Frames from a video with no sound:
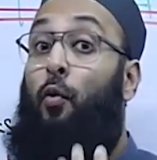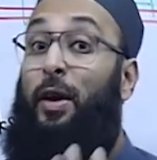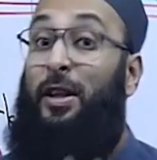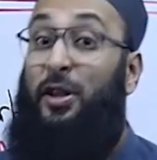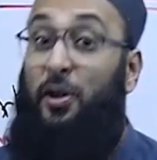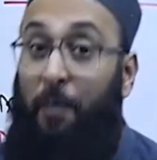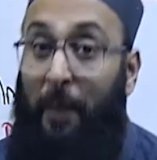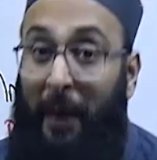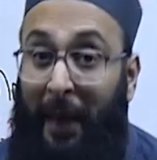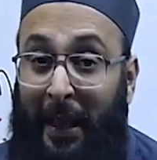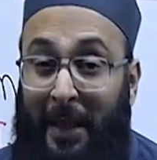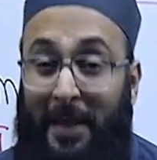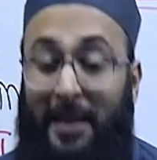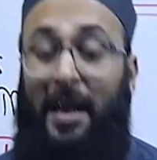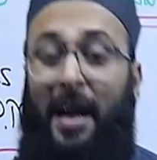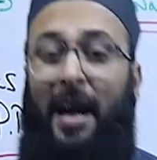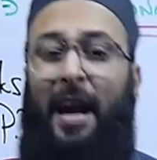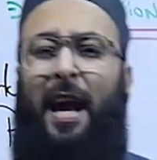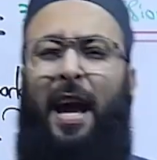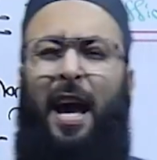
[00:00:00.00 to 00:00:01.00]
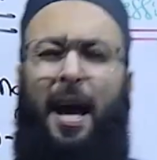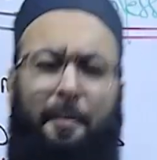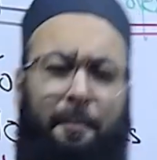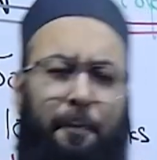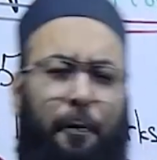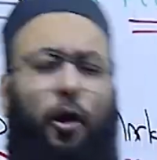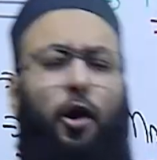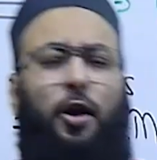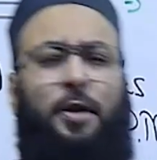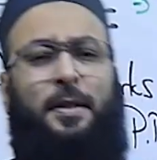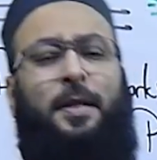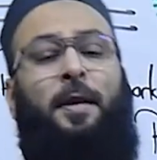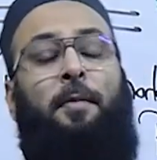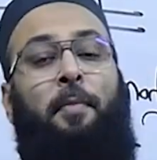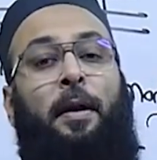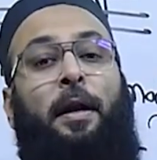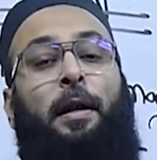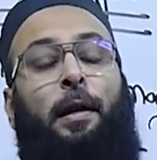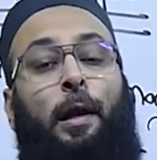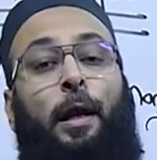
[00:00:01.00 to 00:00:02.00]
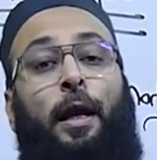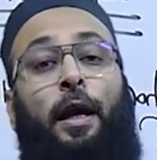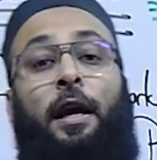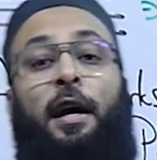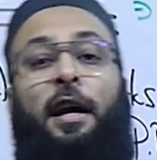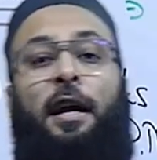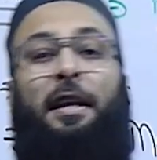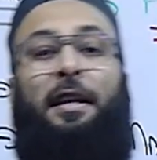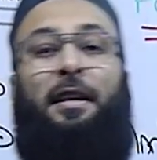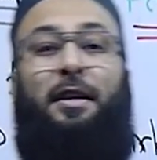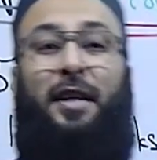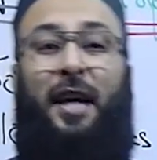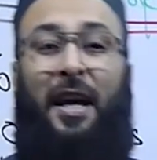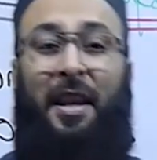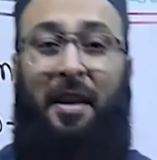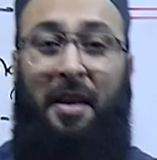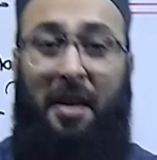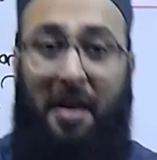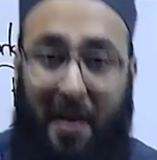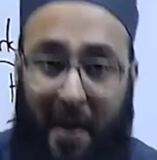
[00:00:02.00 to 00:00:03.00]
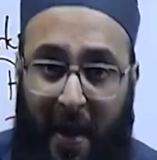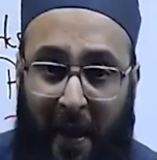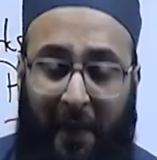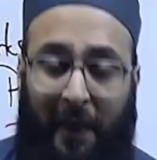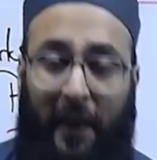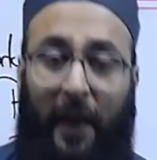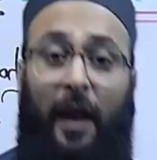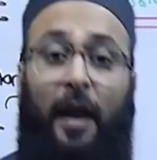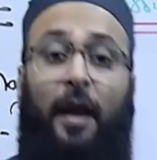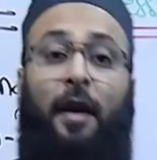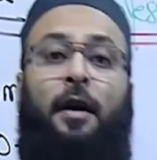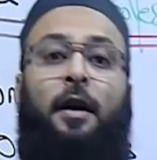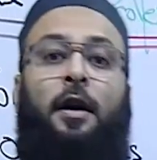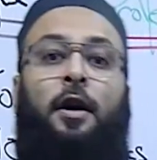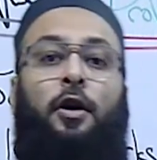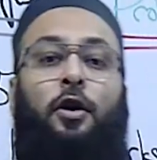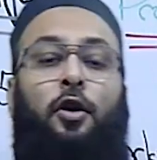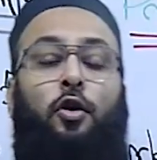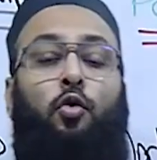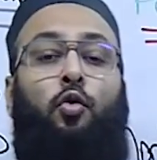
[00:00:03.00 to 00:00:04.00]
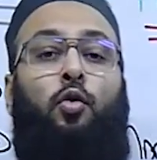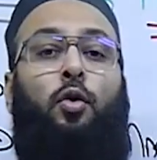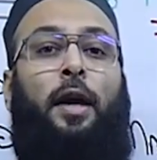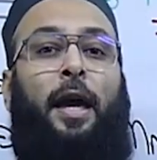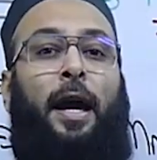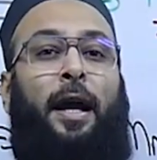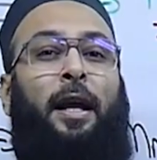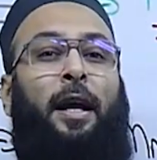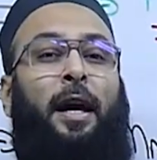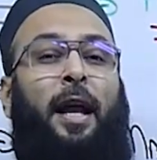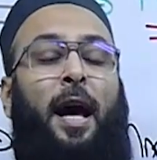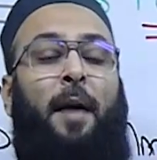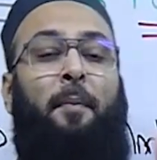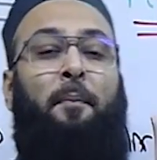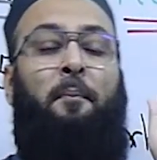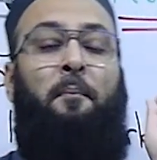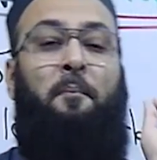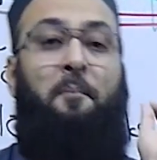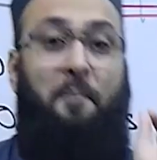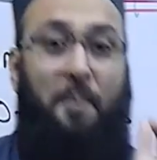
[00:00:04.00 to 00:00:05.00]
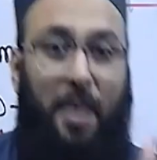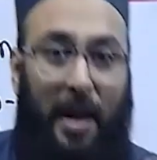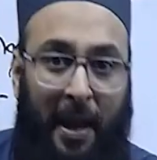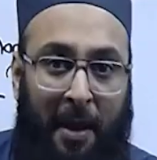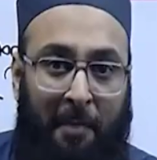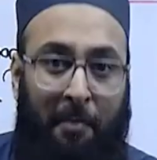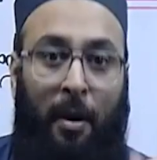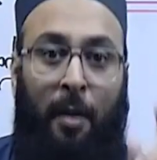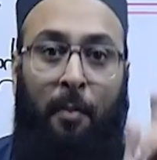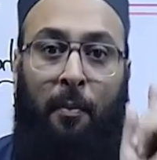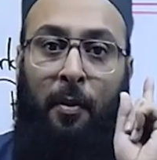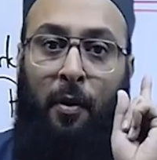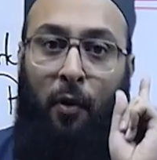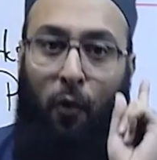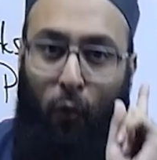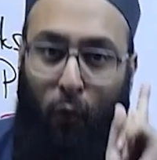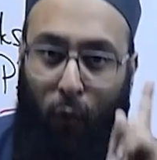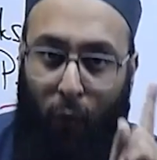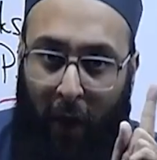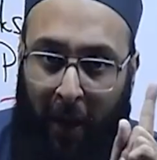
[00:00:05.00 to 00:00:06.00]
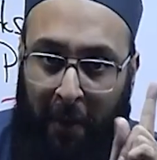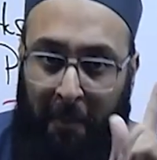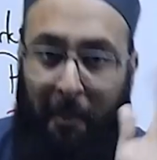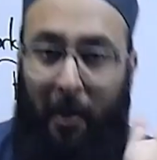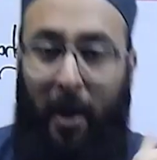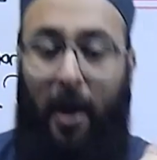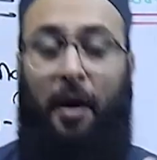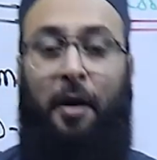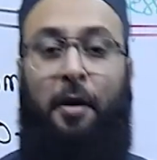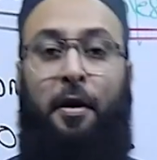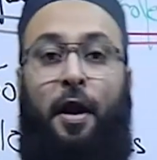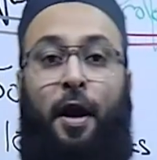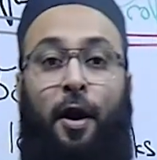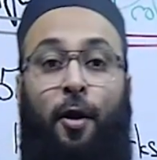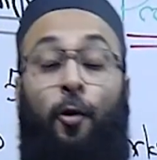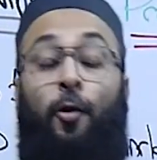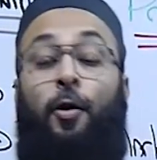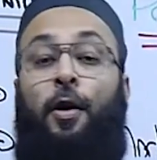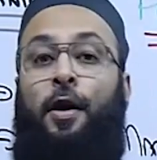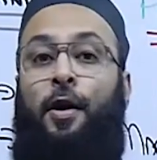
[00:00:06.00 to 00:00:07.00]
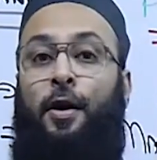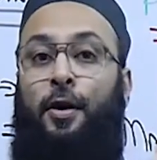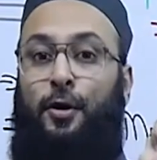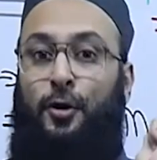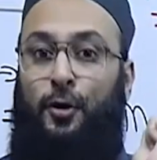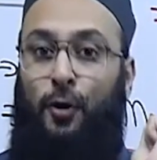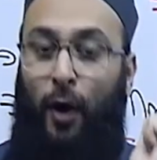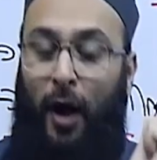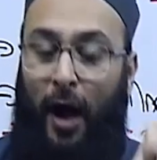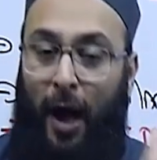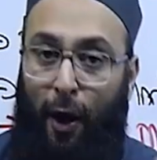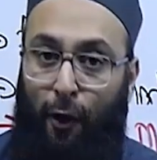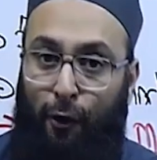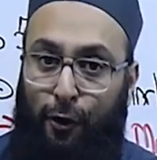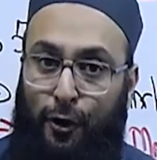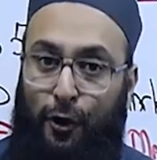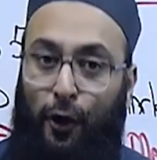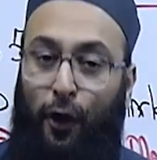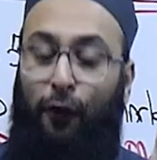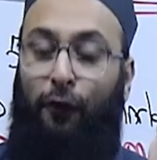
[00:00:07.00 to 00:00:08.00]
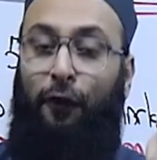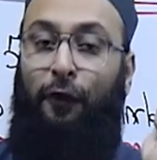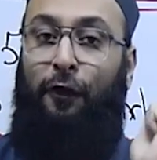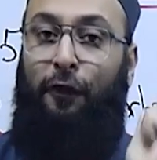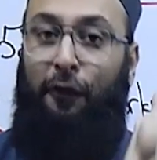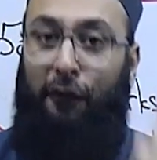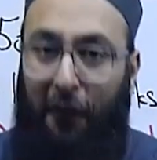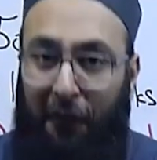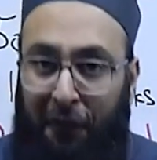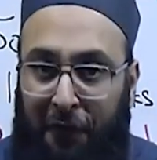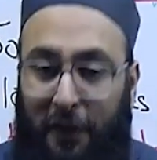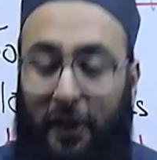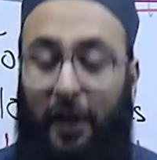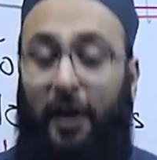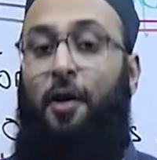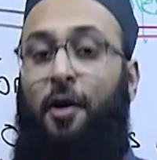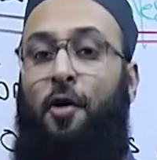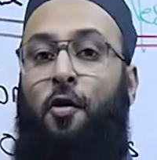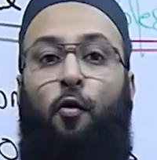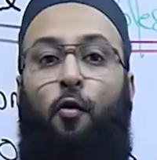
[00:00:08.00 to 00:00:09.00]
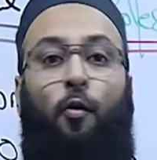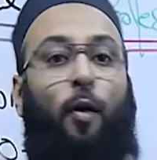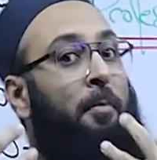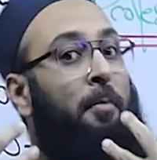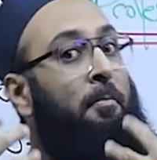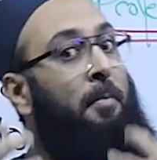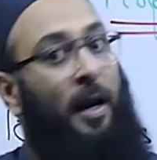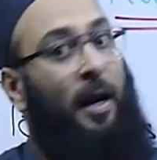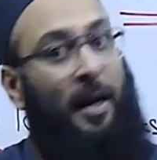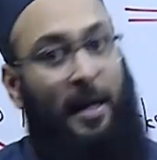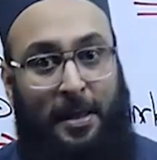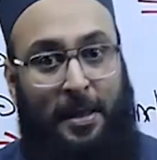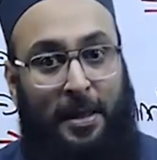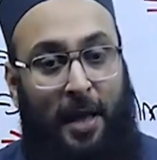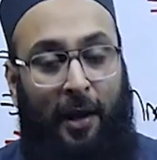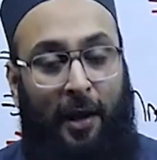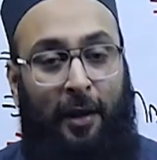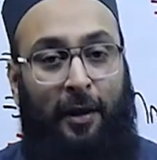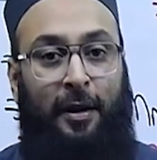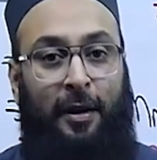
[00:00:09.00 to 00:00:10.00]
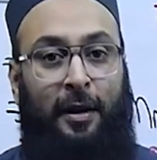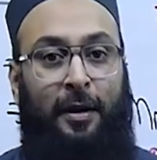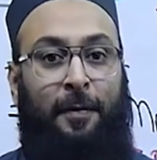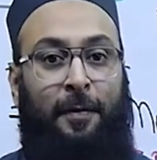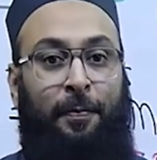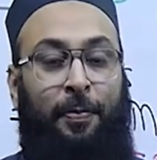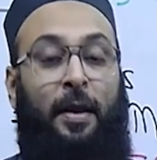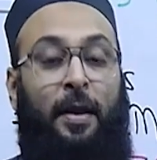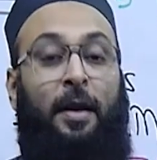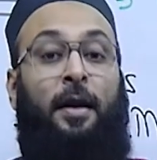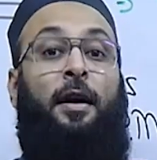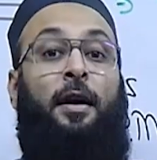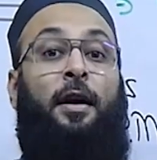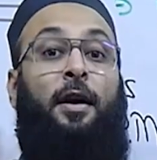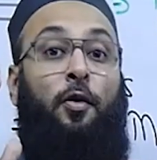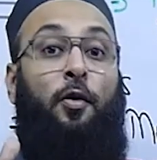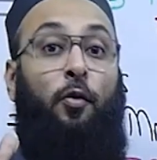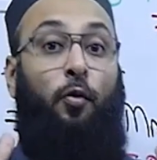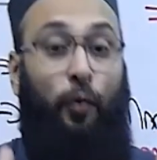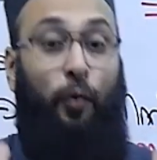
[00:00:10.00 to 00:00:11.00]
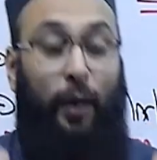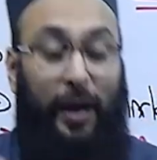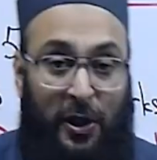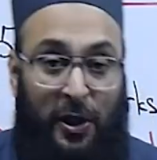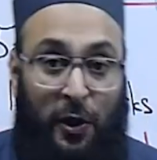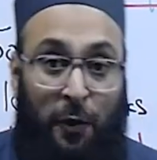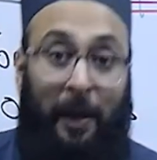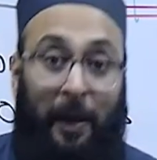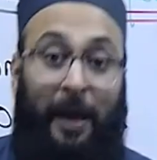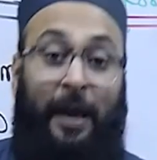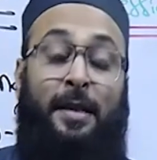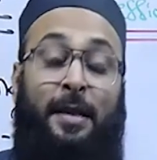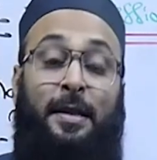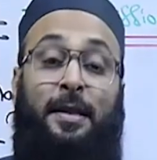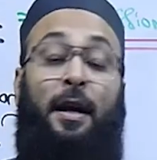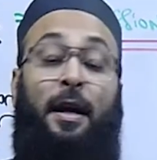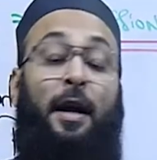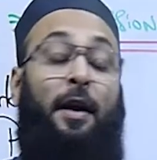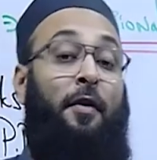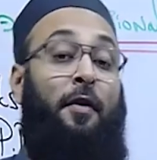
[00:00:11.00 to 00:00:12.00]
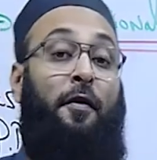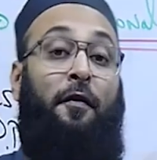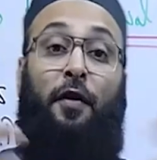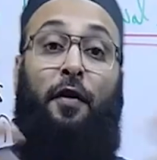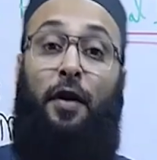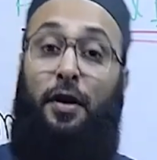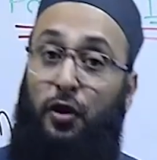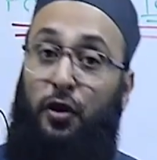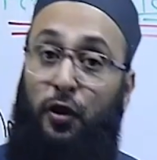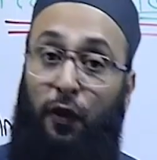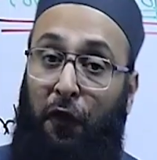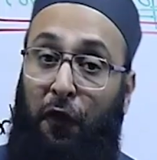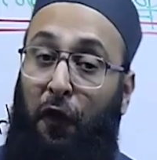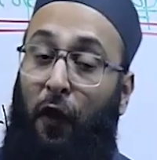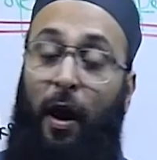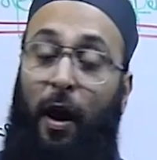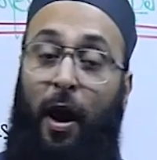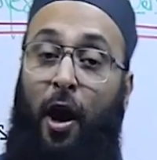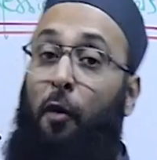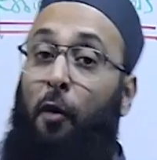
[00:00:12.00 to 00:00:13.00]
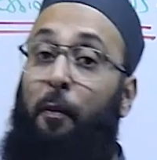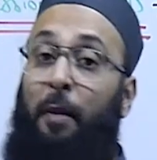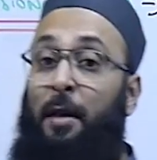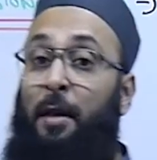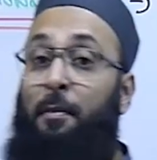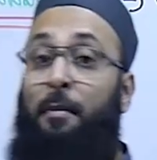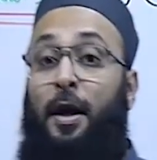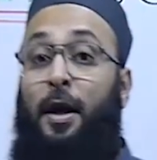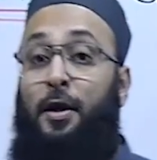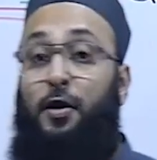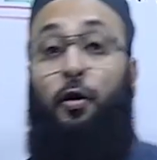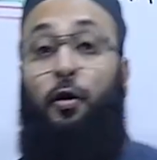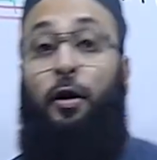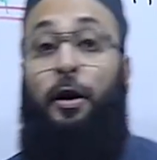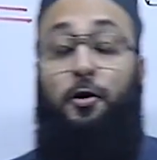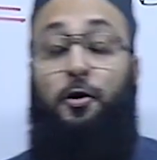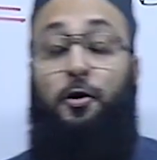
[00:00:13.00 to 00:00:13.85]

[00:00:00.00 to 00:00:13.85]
which means approximately done nothing, you can grab minimum 1 mark now. So out of 50, 1 mark is done, which means first of all, how many marks you